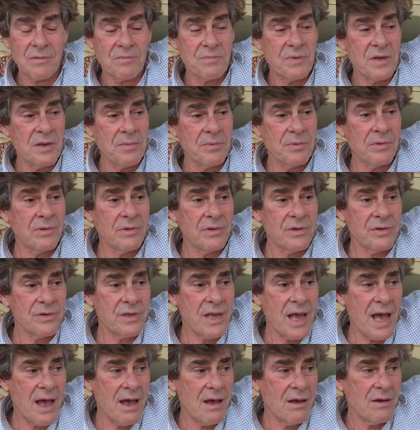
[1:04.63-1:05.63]
The people that
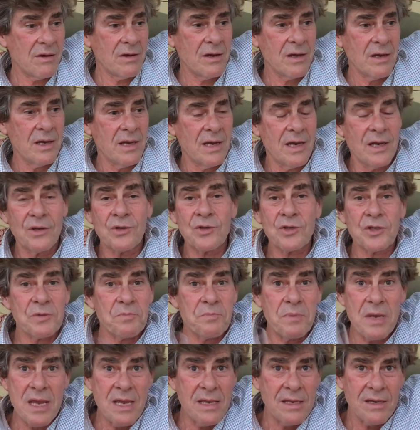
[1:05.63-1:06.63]
now
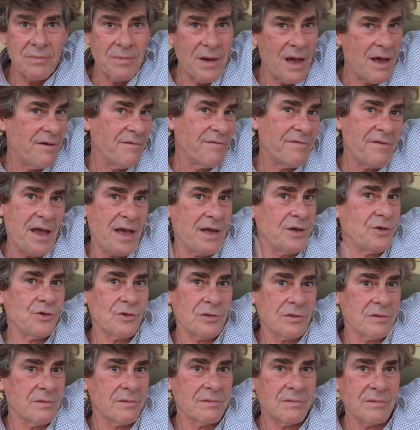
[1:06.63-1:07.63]
speak about fashion
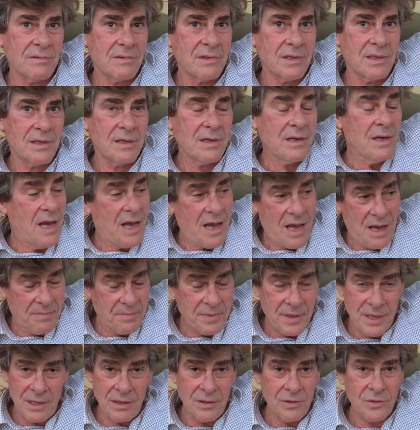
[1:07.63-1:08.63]

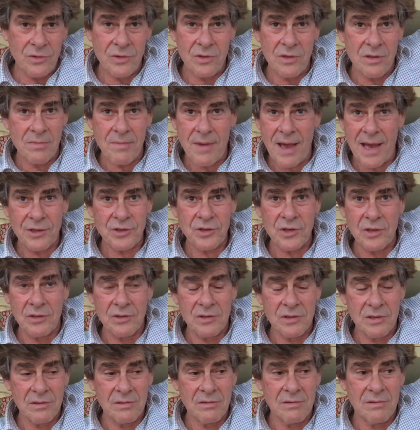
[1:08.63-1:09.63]
appeal to the
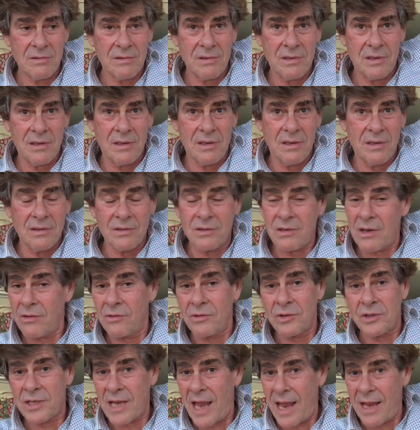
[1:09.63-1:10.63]
masses. So the
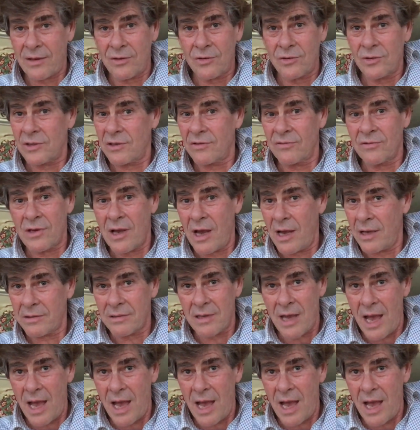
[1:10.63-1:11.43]
standards have gone